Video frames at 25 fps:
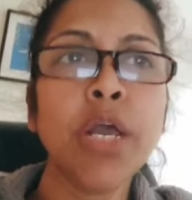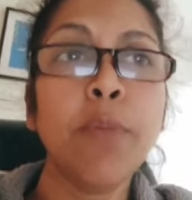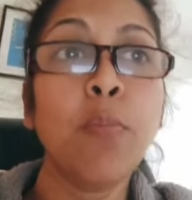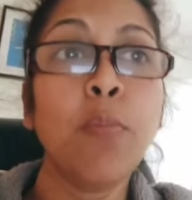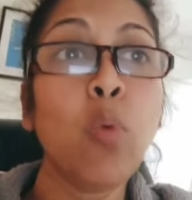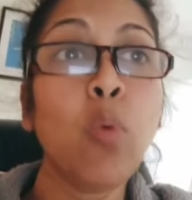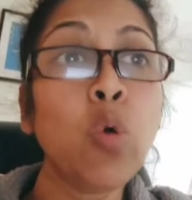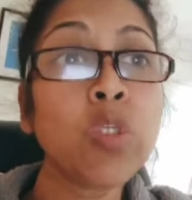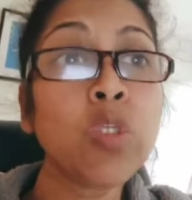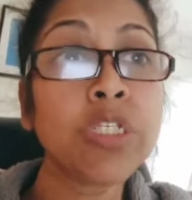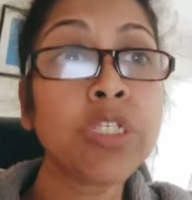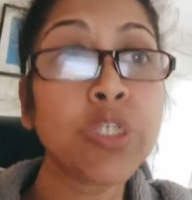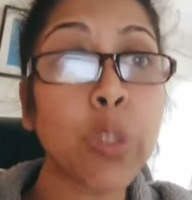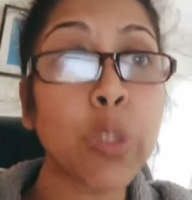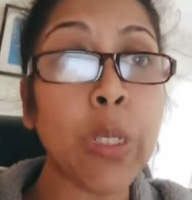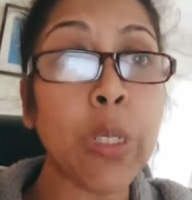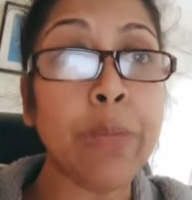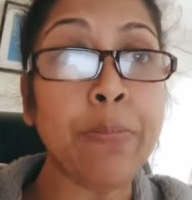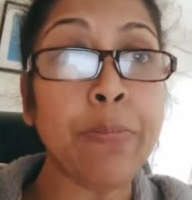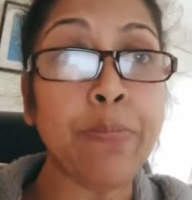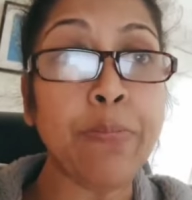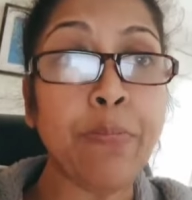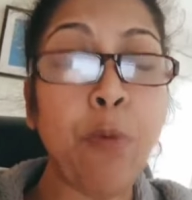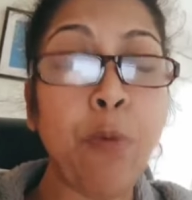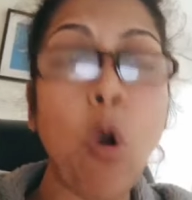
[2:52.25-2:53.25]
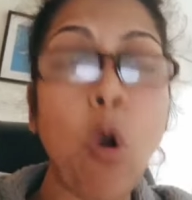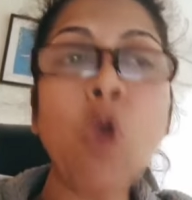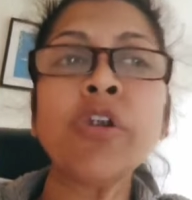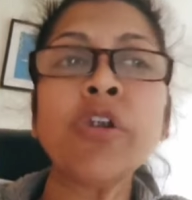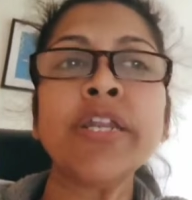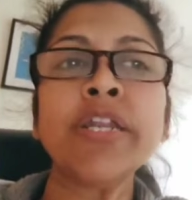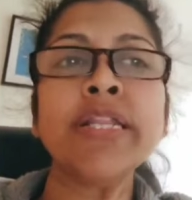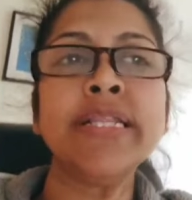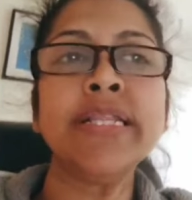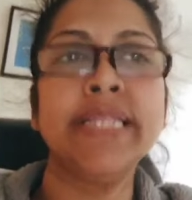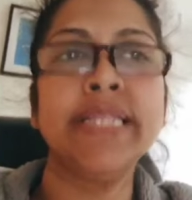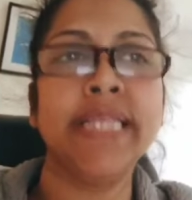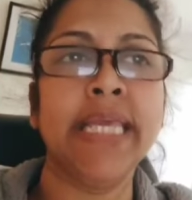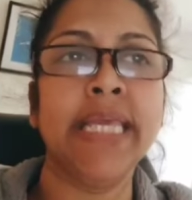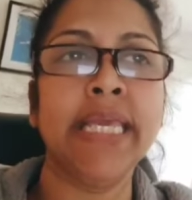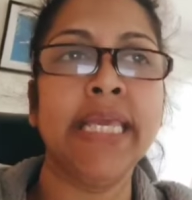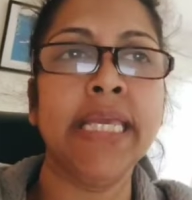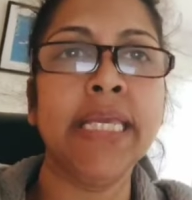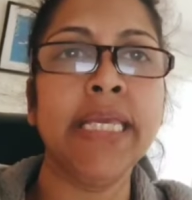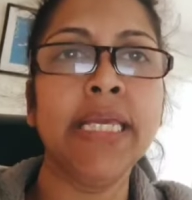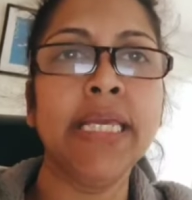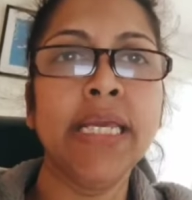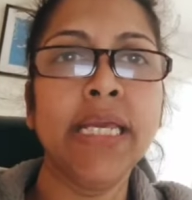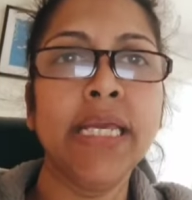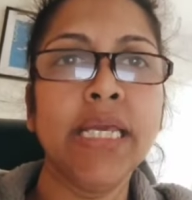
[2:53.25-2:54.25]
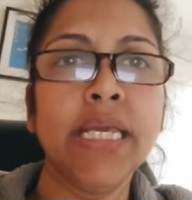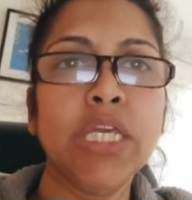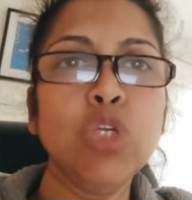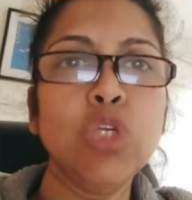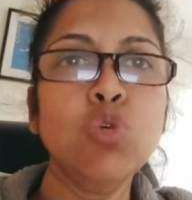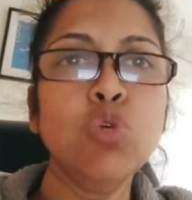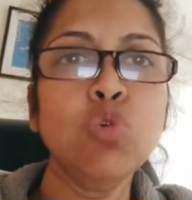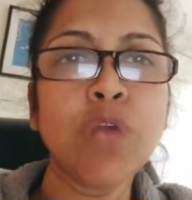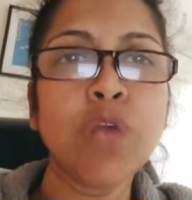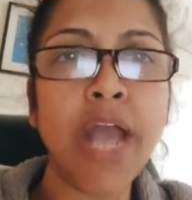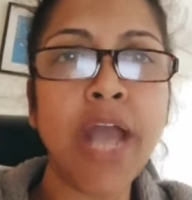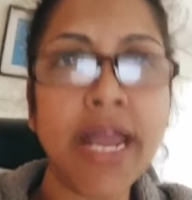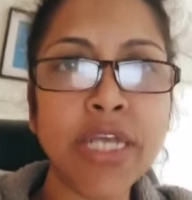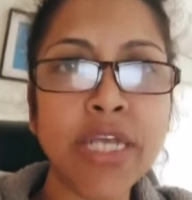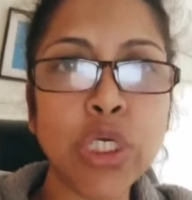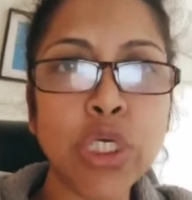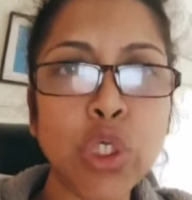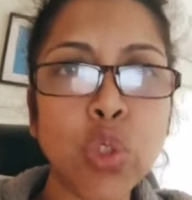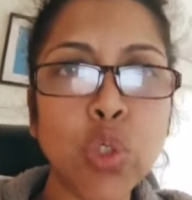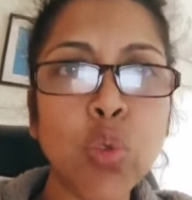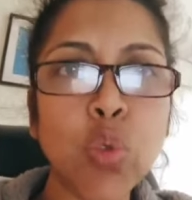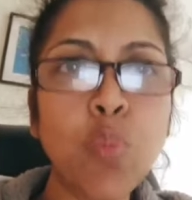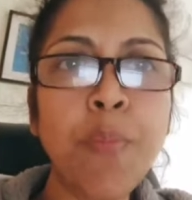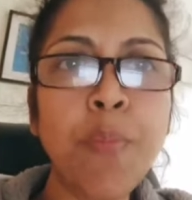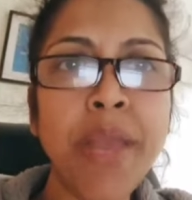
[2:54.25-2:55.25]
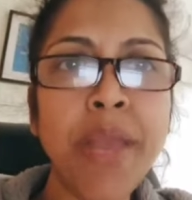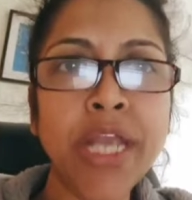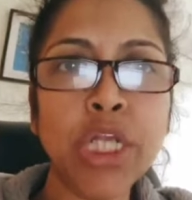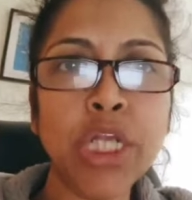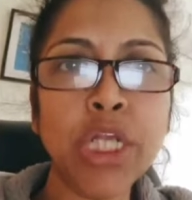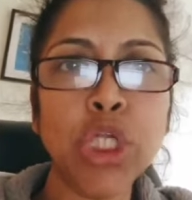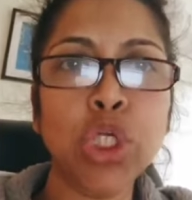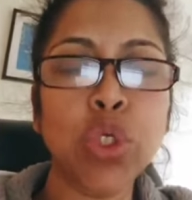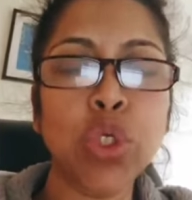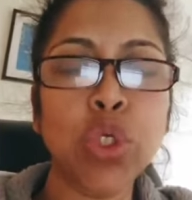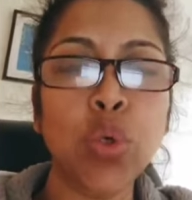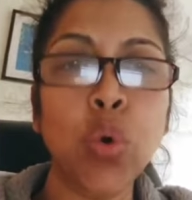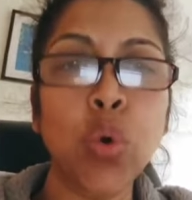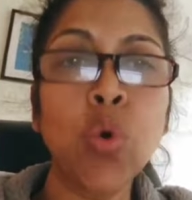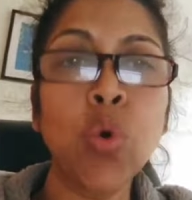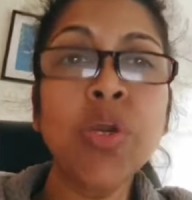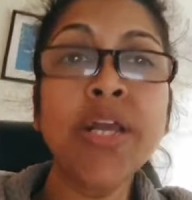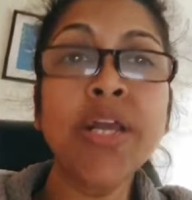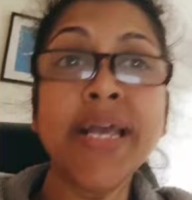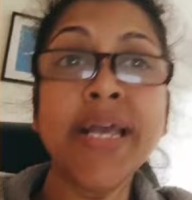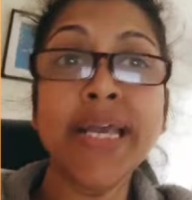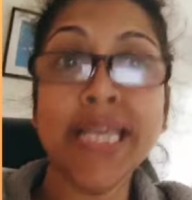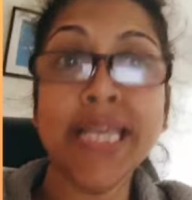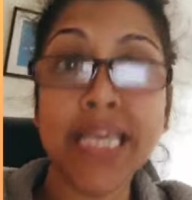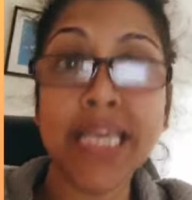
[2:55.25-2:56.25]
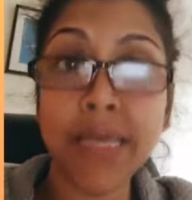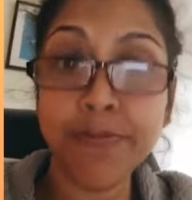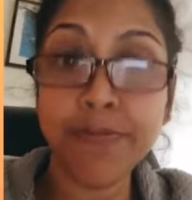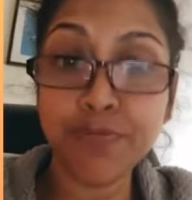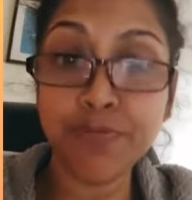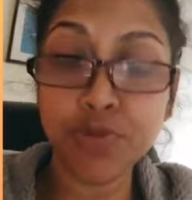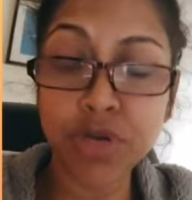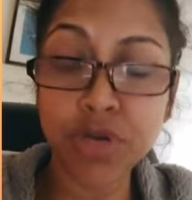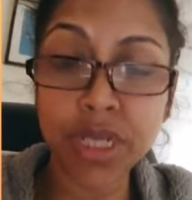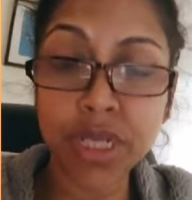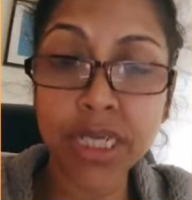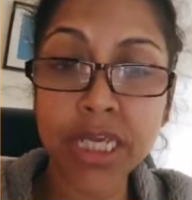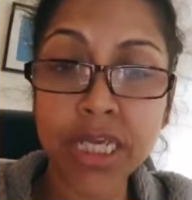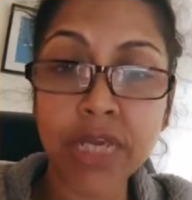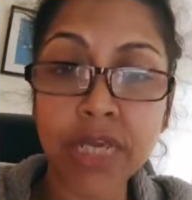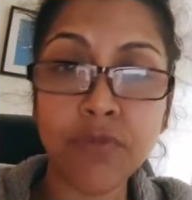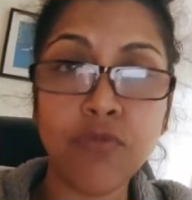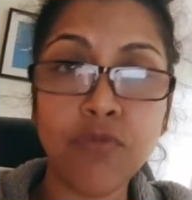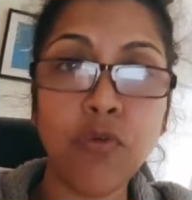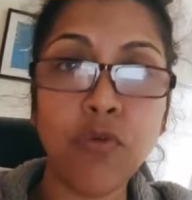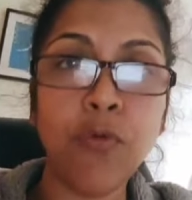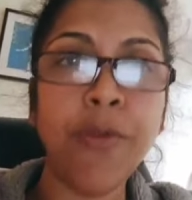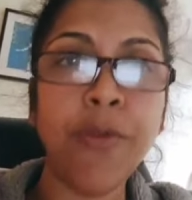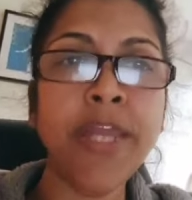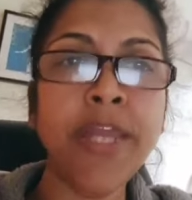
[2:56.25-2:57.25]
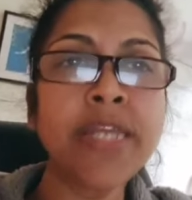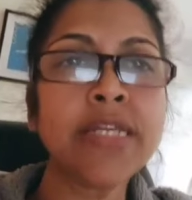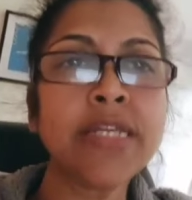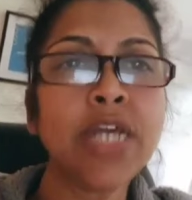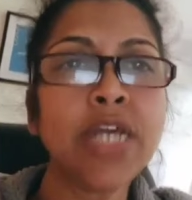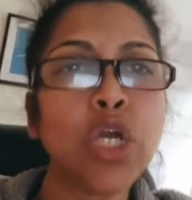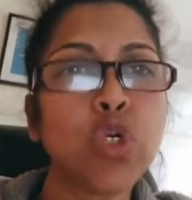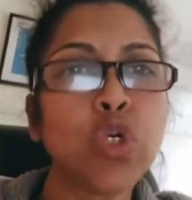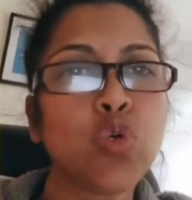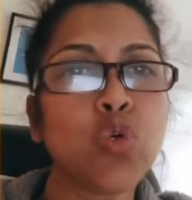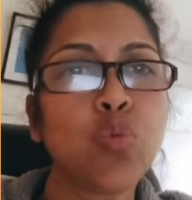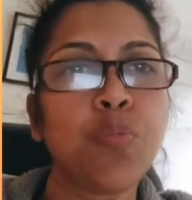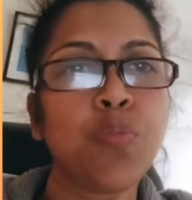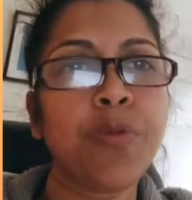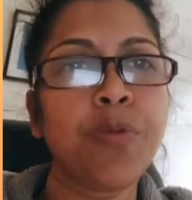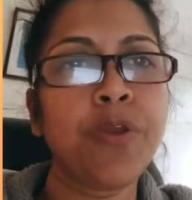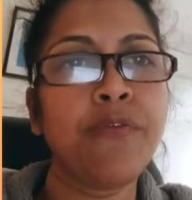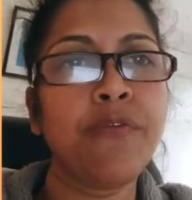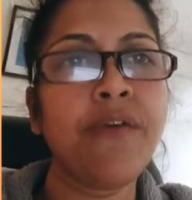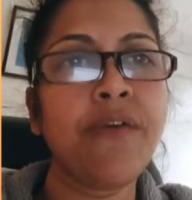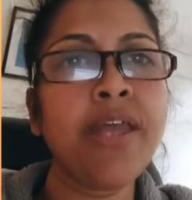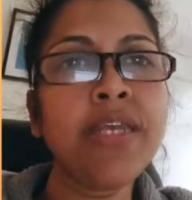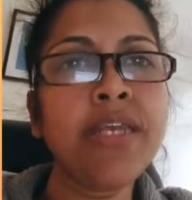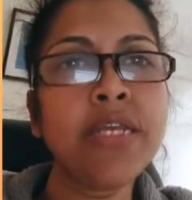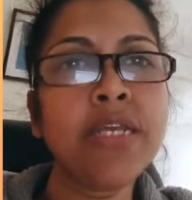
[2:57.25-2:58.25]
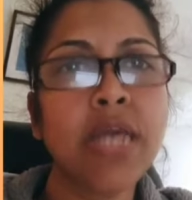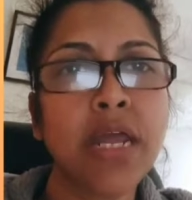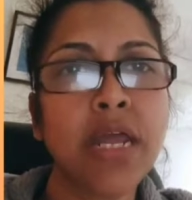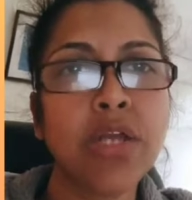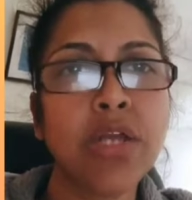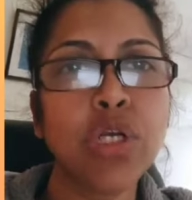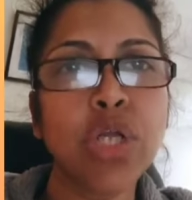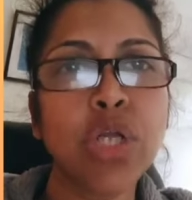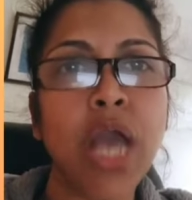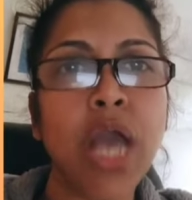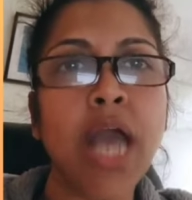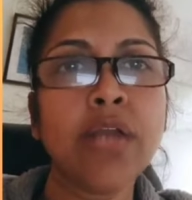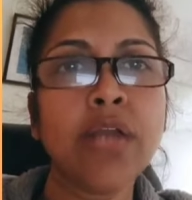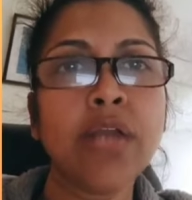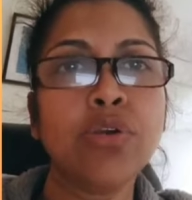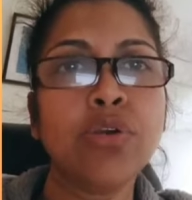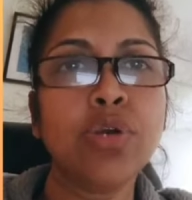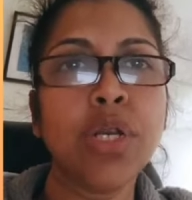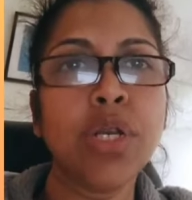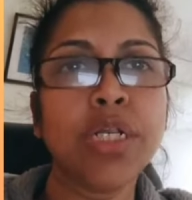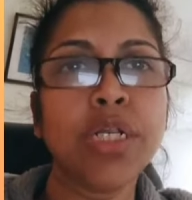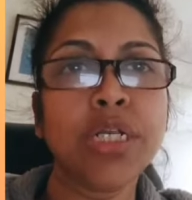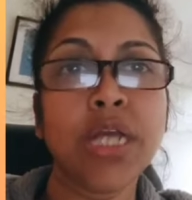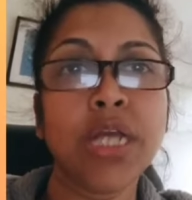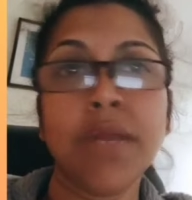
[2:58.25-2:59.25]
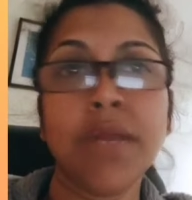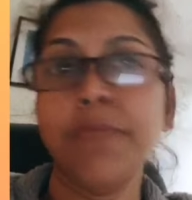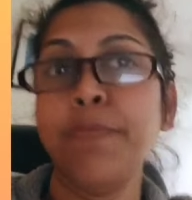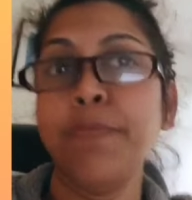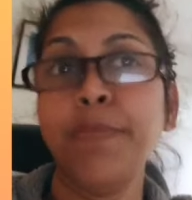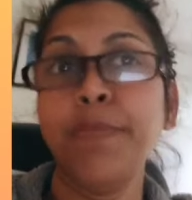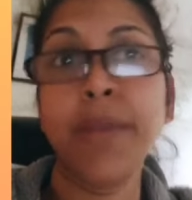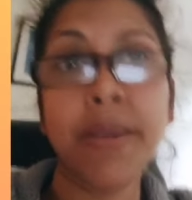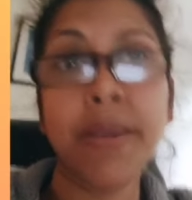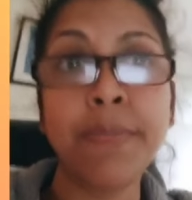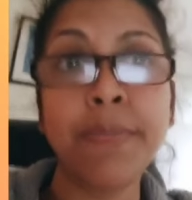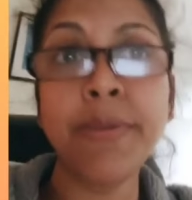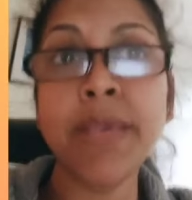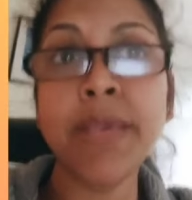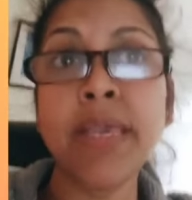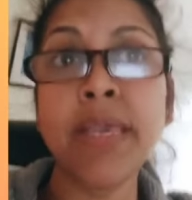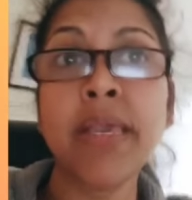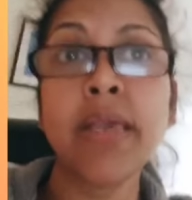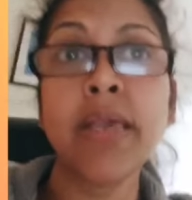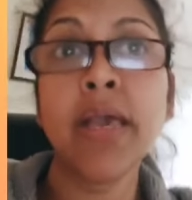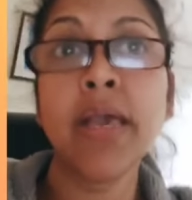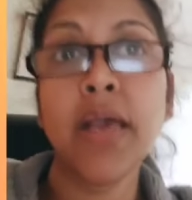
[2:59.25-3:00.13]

Most important thing you can do, make sure keep drinking fluid to prevent dehydration. Baby,